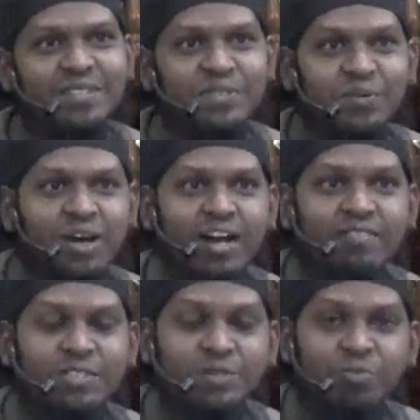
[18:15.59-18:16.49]
So he don't
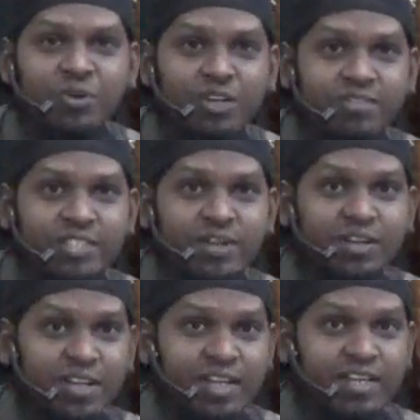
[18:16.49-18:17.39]
have the support of his
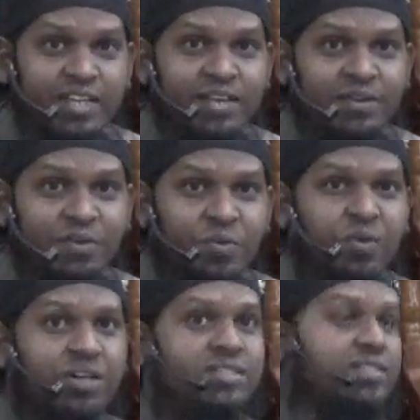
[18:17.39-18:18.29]
uncle again, who
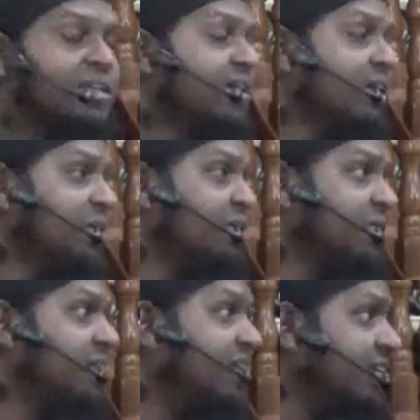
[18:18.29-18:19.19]
was
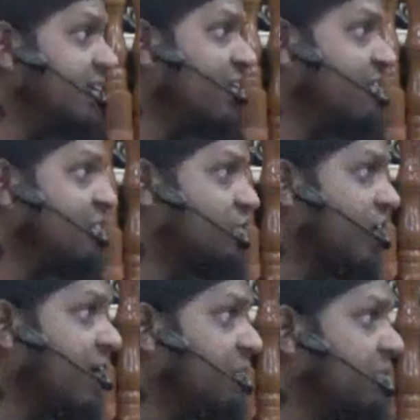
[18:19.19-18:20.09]
the leader of the
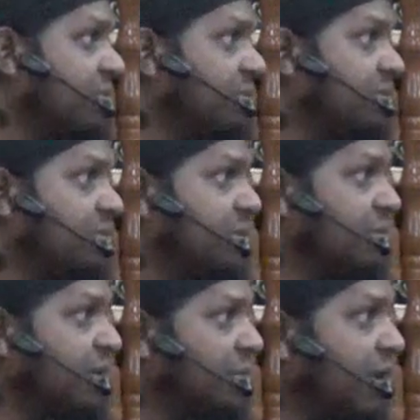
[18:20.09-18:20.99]
tribe, the
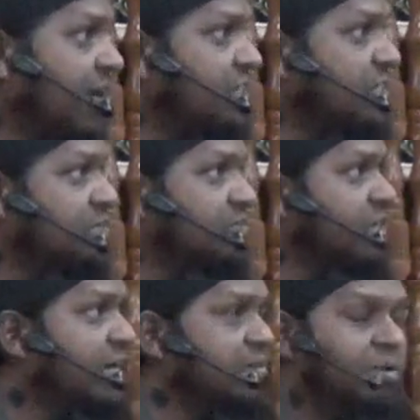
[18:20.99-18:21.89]
Banu Hashim
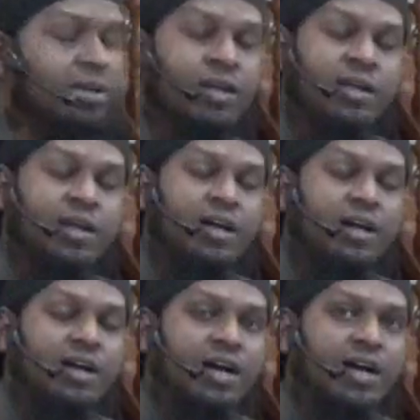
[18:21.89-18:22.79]
tribe.
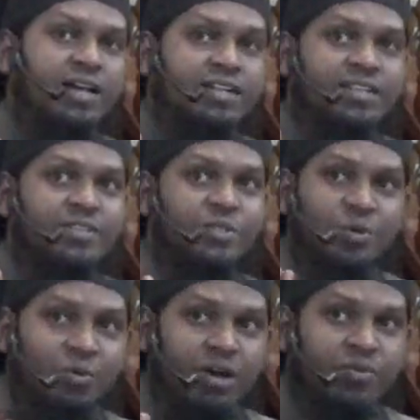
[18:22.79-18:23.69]
And
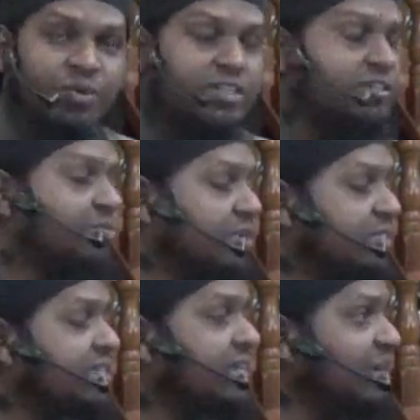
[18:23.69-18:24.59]
no one
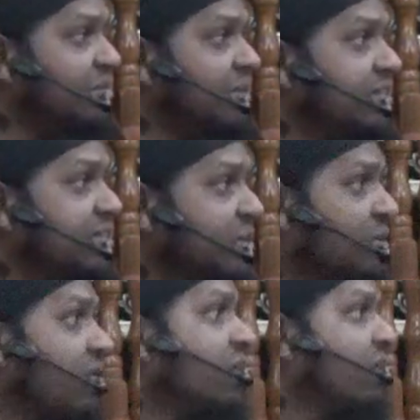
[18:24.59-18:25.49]
was able to
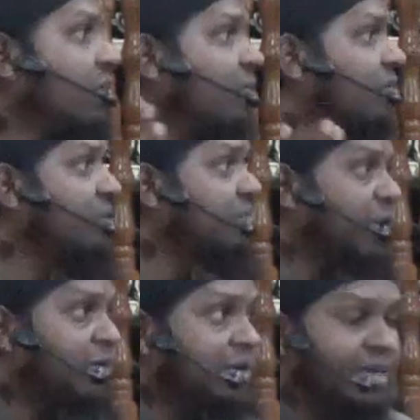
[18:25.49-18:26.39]

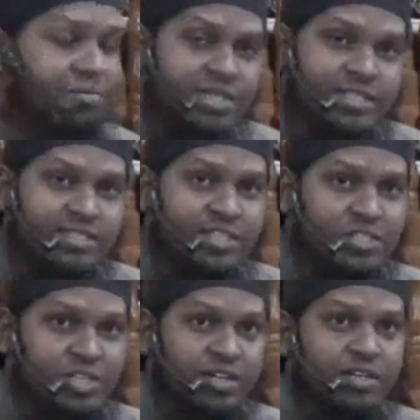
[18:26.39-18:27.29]
overpower him in
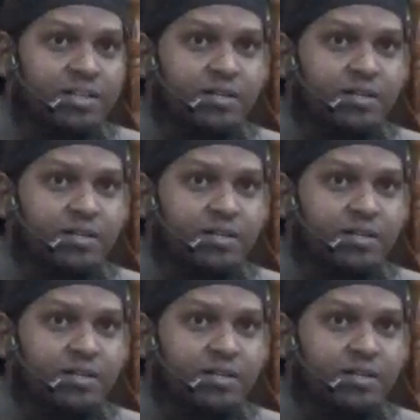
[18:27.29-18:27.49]
decision.